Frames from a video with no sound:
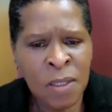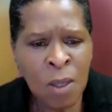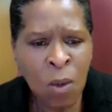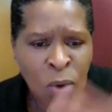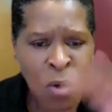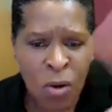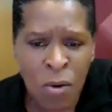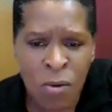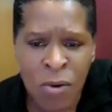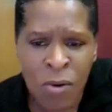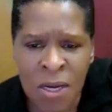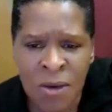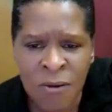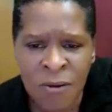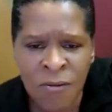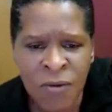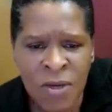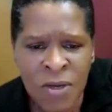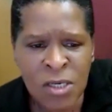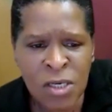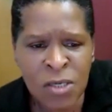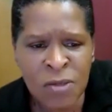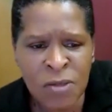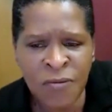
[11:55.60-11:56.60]
we already
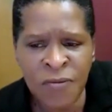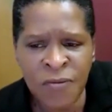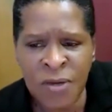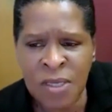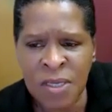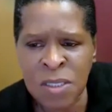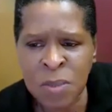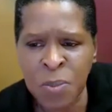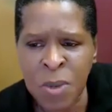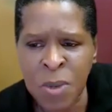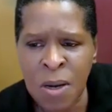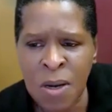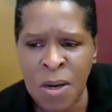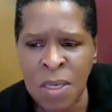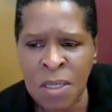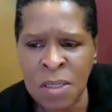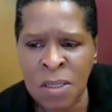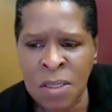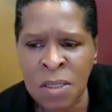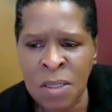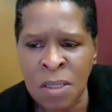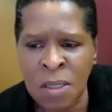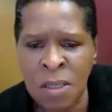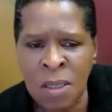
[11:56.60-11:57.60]
finished the first
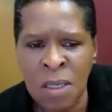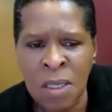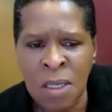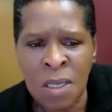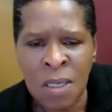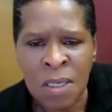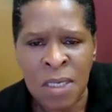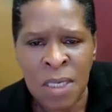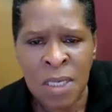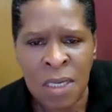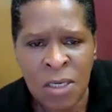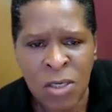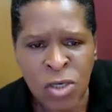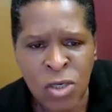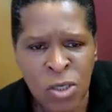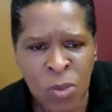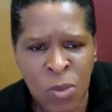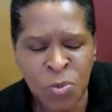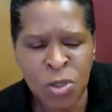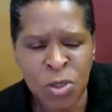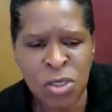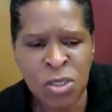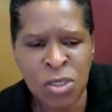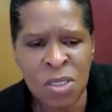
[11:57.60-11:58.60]
part. The
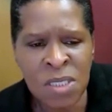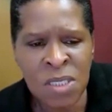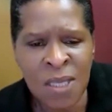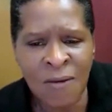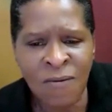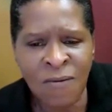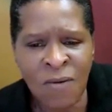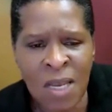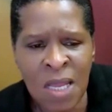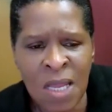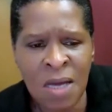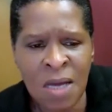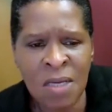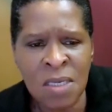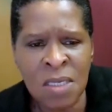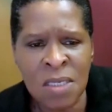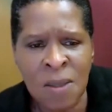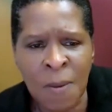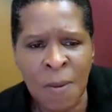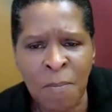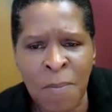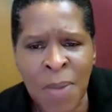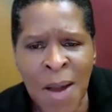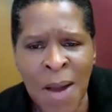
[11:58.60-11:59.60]
Egyptians have learned
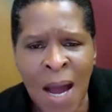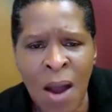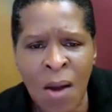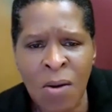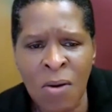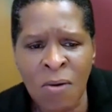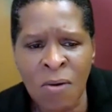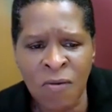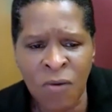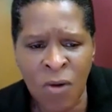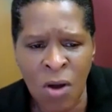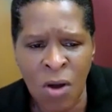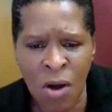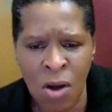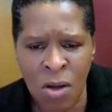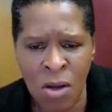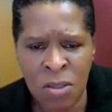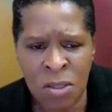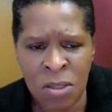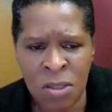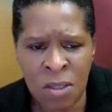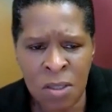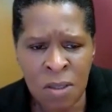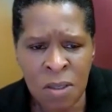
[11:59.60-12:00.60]
the power of
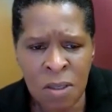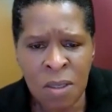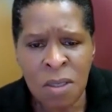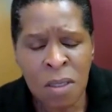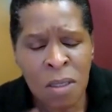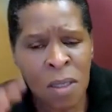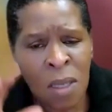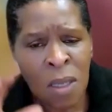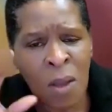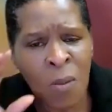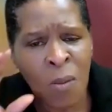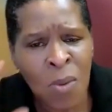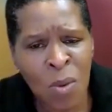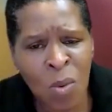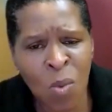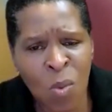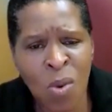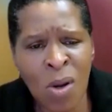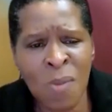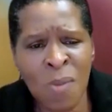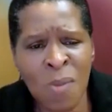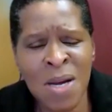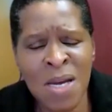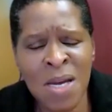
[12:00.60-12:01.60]
God. But
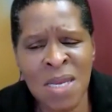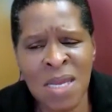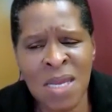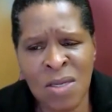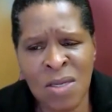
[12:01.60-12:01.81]
what about the